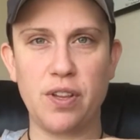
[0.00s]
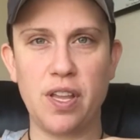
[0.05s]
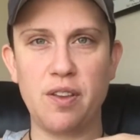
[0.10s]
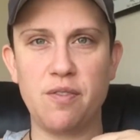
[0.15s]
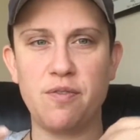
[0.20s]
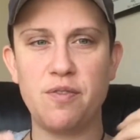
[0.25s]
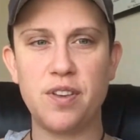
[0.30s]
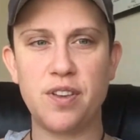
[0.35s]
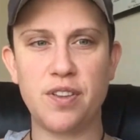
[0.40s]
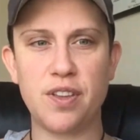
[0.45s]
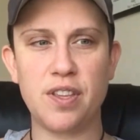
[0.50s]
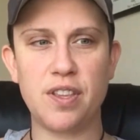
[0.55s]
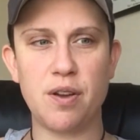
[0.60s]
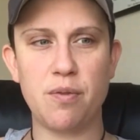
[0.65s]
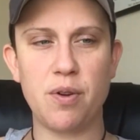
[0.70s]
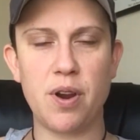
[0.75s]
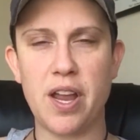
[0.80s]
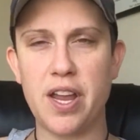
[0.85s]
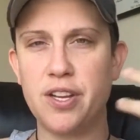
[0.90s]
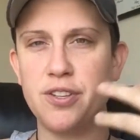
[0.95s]
Like feeling there
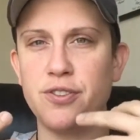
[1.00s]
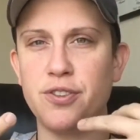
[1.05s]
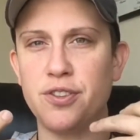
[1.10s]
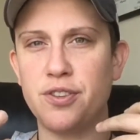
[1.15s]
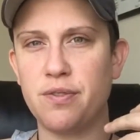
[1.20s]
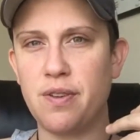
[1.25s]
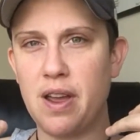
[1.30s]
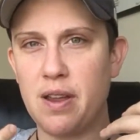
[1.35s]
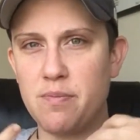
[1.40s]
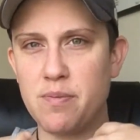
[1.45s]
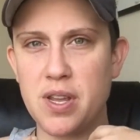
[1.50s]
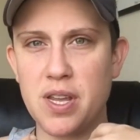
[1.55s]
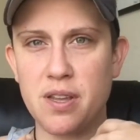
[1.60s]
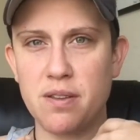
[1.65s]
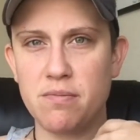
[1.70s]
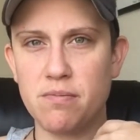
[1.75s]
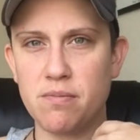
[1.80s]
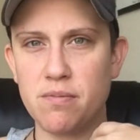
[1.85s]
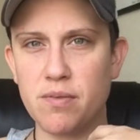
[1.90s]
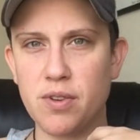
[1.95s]
were angels around
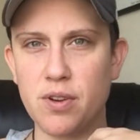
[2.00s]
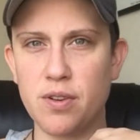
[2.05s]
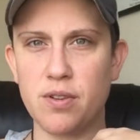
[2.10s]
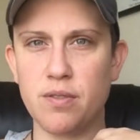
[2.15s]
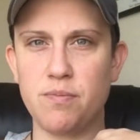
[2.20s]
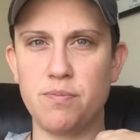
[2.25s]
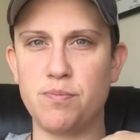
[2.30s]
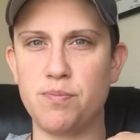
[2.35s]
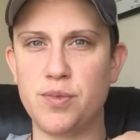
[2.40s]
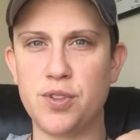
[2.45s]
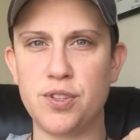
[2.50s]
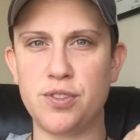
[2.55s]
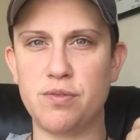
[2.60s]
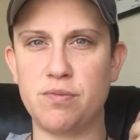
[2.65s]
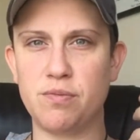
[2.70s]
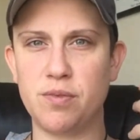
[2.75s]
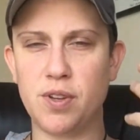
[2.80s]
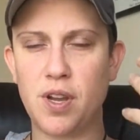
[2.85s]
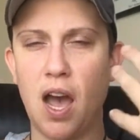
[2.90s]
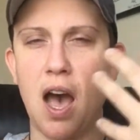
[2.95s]
me, or just
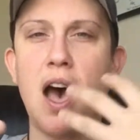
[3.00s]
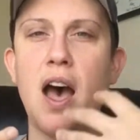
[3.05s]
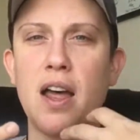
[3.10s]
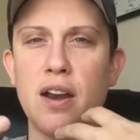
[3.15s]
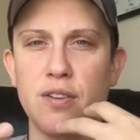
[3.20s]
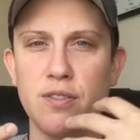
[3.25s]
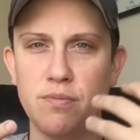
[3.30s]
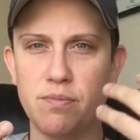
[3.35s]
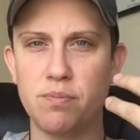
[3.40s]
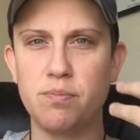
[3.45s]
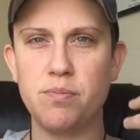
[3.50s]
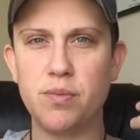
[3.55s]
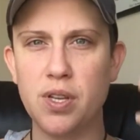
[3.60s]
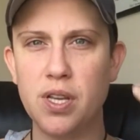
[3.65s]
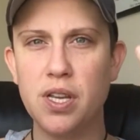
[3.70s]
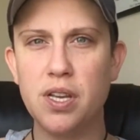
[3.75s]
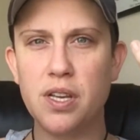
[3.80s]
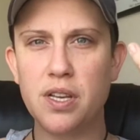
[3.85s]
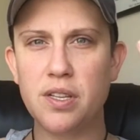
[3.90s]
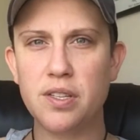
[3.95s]
God, or
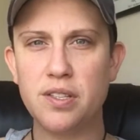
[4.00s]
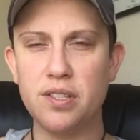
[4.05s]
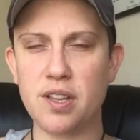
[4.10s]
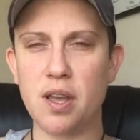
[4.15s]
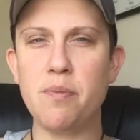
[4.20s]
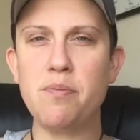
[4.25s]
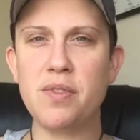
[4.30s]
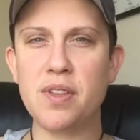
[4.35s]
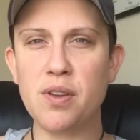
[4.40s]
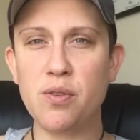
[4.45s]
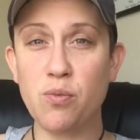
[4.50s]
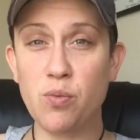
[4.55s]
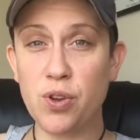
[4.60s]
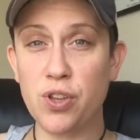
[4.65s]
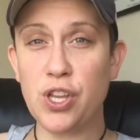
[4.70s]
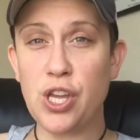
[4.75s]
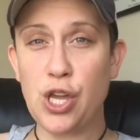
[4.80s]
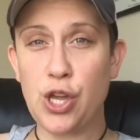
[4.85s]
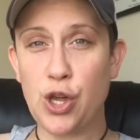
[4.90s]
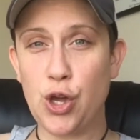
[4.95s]
something
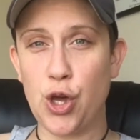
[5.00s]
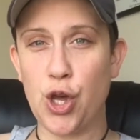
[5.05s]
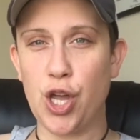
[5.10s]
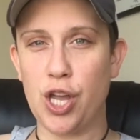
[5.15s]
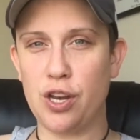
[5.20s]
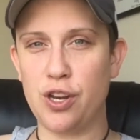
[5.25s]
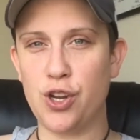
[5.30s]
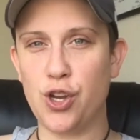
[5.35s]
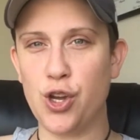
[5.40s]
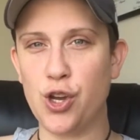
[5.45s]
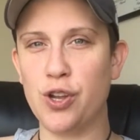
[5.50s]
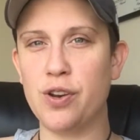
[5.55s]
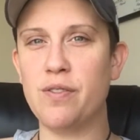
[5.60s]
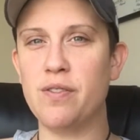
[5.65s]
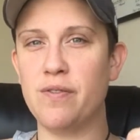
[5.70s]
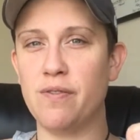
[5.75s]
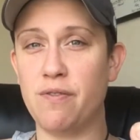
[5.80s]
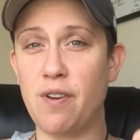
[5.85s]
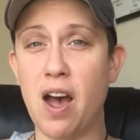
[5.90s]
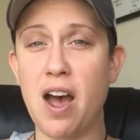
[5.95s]
really good.
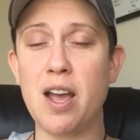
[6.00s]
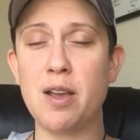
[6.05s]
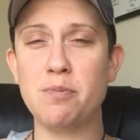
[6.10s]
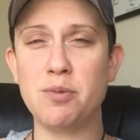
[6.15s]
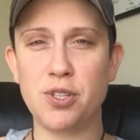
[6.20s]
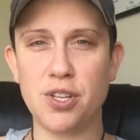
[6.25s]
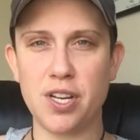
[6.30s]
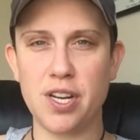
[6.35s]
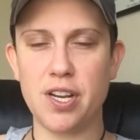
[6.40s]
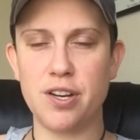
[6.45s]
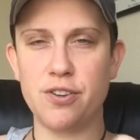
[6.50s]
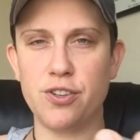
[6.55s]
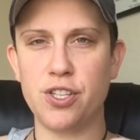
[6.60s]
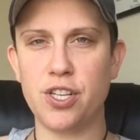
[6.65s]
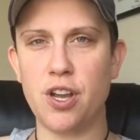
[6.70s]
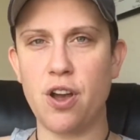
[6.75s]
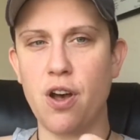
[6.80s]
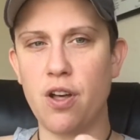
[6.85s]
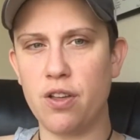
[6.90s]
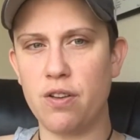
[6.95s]
Good vibes, good
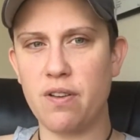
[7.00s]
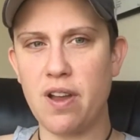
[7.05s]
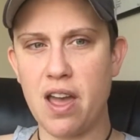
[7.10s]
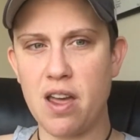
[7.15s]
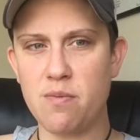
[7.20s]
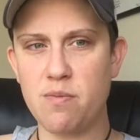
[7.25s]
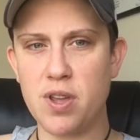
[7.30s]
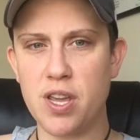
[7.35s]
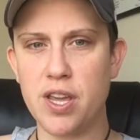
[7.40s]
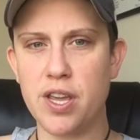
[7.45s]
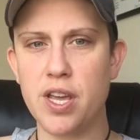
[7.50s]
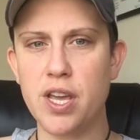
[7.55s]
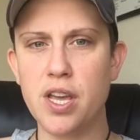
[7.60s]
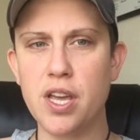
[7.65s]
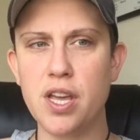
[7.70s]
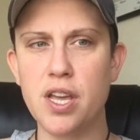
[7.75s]
energy all around me.